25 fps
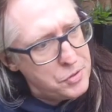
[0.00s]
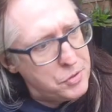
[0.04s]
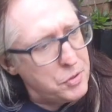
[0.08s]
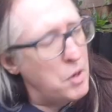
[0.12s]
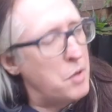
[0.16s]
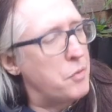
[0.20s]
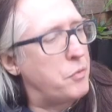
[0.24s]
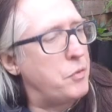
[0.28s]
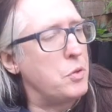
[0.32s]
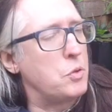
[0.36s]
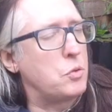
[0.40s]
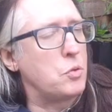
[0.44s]
So
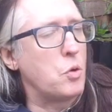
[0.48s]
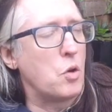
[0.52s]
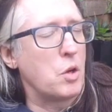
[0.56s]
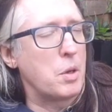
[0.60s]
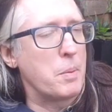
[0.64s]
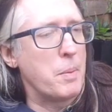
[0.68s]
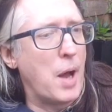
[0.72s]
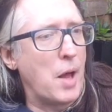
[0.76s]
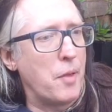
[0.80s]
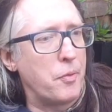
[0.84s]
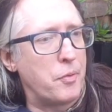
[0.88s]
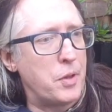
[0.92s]
if you talk
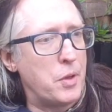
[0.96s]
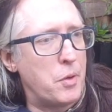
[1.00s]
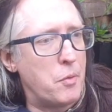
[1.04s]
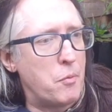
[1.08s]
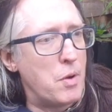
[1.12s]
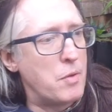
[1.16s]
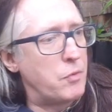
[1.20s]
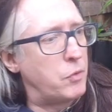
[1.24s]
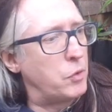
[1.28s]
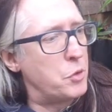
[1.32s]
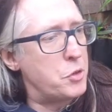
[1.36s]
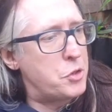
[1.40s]
about the
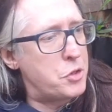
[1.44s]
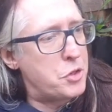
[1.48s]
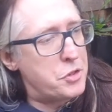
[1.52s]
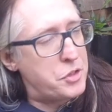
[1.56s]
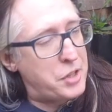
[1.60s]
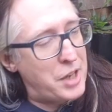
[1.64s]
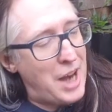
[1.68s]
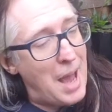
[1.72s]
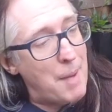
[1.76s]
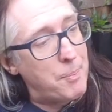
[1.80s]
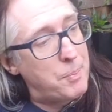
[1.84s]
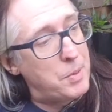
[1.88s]
revolutions
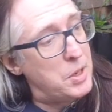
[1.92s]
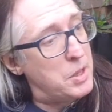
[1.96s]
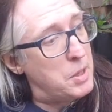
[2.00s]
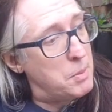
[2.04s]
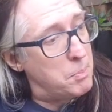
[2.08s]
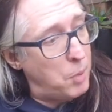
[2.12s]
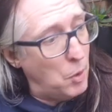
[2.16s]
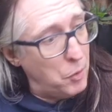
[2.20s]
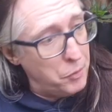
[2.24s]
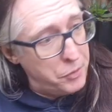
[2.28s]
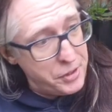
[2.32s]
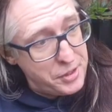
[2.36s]
that happened in the
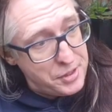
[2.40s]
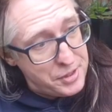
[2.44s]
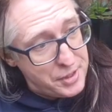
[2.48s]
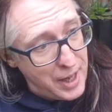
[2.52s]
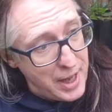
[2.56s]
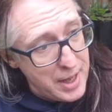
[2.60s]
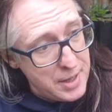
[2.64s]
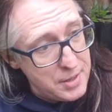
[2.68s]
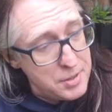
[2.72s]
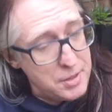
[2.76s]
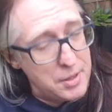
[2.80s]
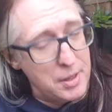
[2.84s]
Baltic
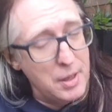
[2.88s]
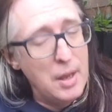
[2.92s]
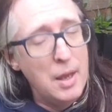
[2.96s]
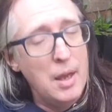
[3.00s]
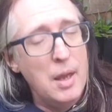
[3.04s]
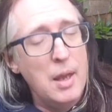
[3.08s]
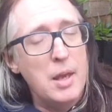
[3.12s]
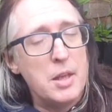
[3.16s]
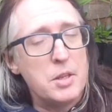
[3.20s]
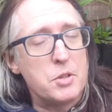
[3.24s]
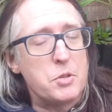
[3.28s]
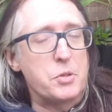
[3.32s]
states,
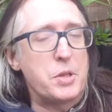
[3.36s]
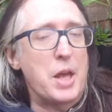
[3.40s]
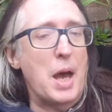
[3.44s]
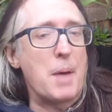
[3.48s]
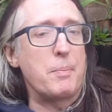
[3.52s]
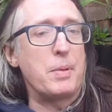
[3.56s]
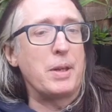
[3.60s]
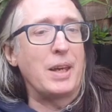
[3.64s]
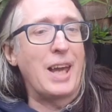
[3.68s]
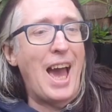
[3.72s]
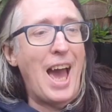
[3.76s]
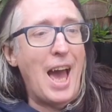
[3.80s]
this was
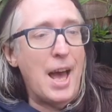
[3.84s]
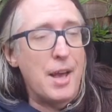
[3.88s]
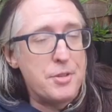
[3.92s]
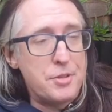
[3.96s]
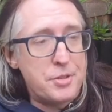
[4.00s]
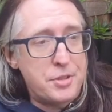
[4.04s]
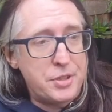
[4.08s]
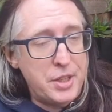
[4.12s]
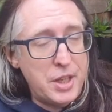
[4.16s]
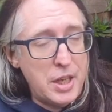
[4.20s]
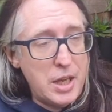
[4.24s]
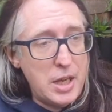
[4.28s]
happening
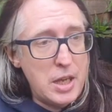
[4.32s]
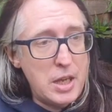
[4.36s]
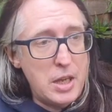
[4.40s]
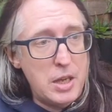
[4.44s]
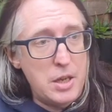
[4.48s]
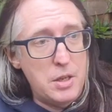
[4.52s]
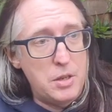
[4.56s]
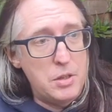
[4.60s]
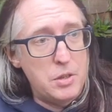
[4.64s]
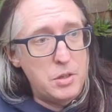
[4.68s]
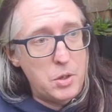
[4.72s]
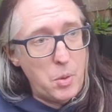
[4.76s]
as
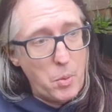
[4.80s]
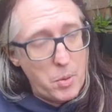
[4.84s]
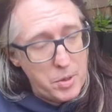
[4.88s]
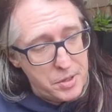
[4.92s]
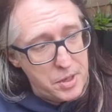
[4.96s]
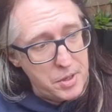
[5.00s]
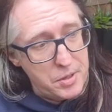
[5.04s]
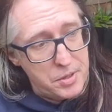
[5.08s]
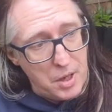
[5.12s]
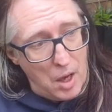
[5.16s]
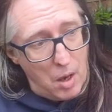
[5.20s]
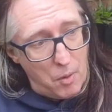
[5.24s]
the
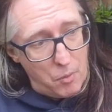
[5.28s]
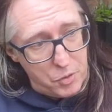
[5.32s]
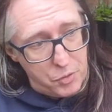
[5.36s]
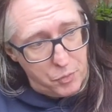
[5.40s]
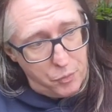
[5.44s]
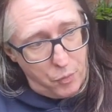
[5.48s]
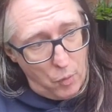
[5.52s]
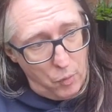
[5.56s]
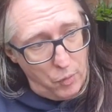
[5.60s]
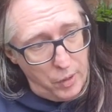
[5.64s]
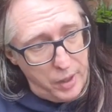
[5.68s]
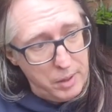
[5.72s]
USSR was
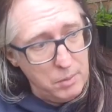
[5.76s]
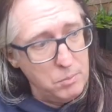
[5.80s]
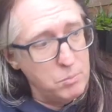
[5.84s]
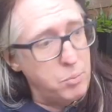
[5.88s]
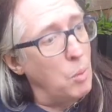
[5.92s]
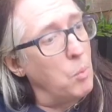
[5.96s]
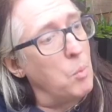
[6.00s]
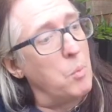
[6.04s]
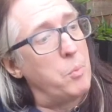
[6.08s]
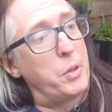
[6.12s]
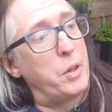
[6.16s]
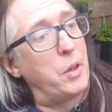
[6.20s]
falling,
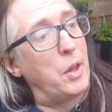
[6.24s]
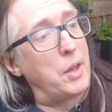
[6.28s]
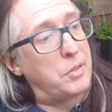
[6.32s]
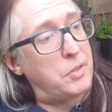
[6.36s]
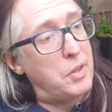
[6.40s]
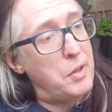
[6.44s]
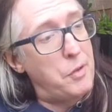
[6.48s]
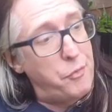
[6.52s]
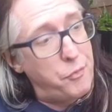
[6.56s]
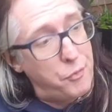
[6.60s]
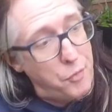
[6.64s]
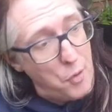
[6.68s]
probably like
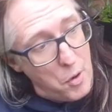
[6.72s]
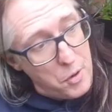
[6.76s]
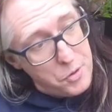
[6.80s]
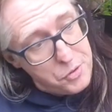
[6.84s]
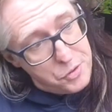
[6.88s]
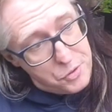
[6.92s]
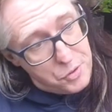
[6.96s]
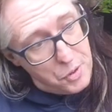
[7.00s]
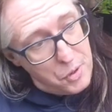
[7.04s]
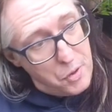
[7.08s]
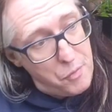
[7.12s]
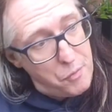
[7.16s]
the
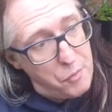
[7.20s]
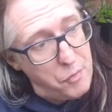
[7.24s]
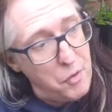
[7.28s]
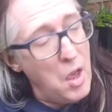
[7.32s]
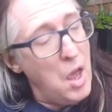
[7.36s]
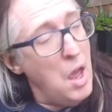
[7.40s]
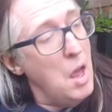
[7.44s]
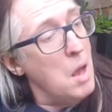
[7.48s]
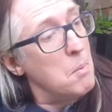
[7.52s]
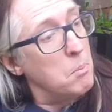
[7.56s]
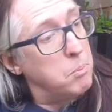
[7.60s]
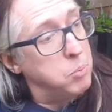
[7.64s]
first sort of
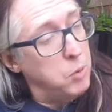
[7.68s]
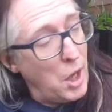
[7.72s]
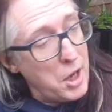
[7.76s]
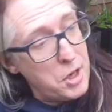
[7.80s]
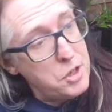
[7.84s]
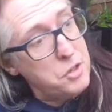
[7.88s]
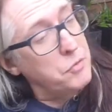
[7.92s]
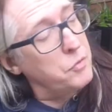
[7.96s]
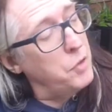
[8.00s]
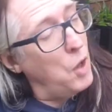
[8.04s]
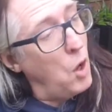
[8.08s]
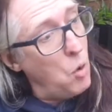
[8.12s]

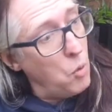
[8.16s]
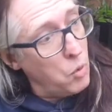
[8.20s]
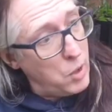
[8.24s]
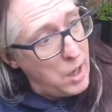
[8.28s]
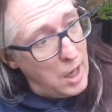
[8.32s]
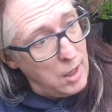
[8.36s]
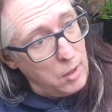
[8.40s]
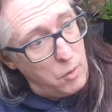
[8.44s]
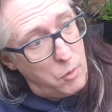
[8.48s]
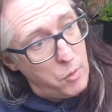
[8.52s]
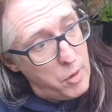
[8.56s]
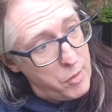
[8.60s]
blush of the whole
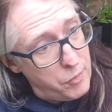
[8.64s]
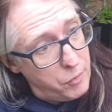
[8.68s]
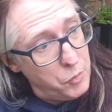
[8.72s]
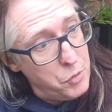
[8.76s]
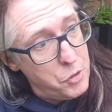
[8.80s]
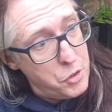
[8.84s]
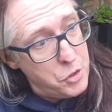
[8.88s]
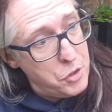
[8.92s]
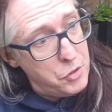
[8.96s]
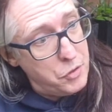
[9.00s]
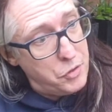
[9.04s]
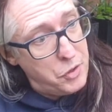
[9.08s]
color
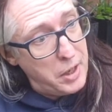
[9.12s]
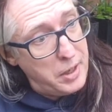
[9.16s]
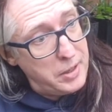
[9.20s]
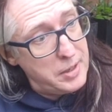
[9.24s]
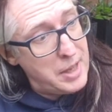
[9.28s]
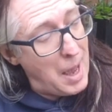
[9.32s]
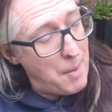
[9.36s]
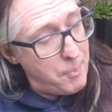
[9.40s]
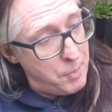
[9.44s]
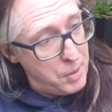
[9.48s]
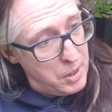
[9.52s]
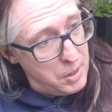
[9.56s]
revolution thing
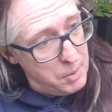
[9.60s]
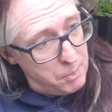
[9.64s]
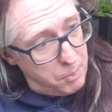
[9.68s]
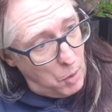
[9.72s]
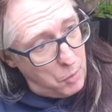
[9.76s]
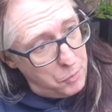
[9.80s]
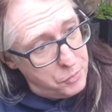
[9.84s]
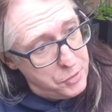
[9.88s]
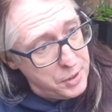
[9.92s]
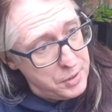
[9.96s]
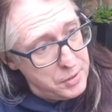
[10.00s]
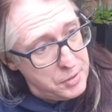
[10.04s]
happened in the
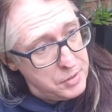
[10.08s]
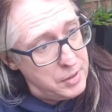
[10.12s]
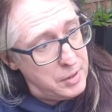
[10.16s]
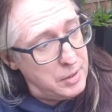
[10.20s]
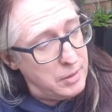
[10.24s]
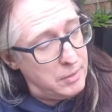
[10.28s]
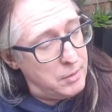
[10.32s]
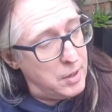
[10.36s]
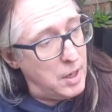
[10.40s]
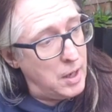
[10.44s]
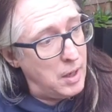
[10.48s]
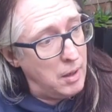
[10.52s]
Baltics
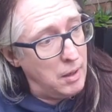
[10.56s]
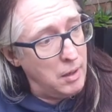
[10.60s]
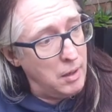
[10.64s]
in